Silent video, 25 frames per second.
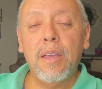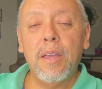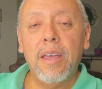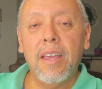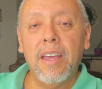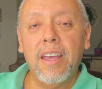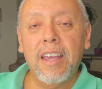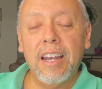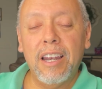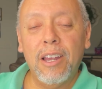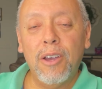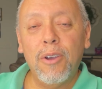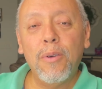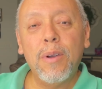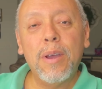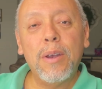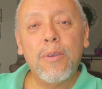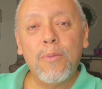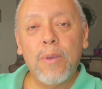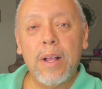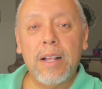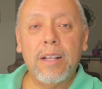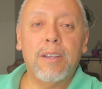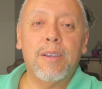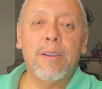Hello and
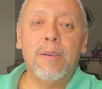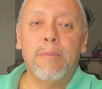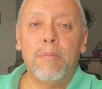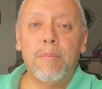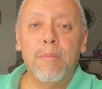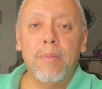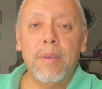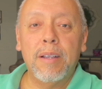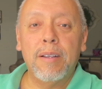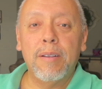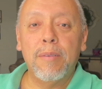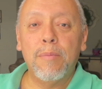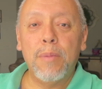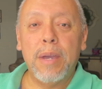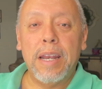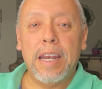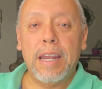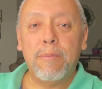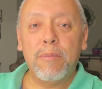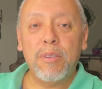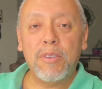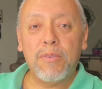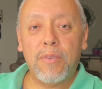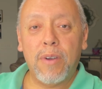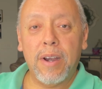welcome. My
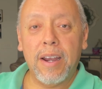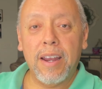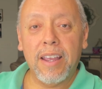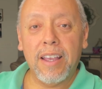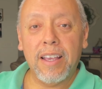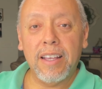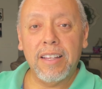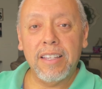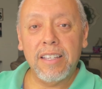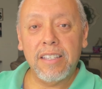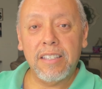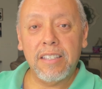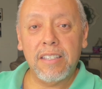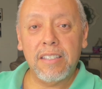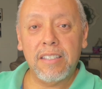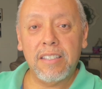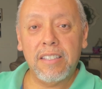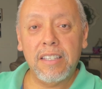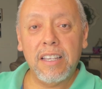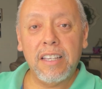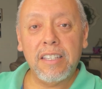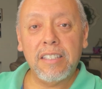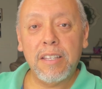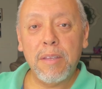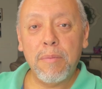name is Frank and this is
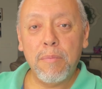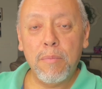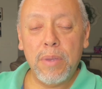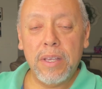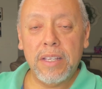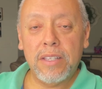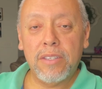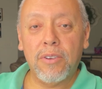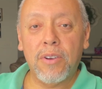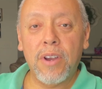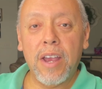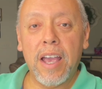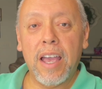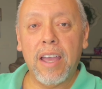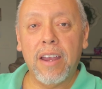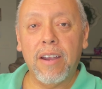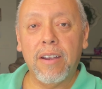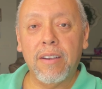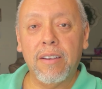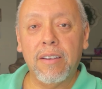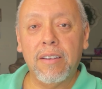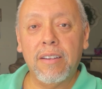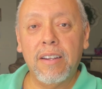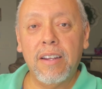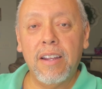16 Bits or
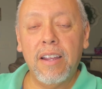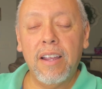Higher.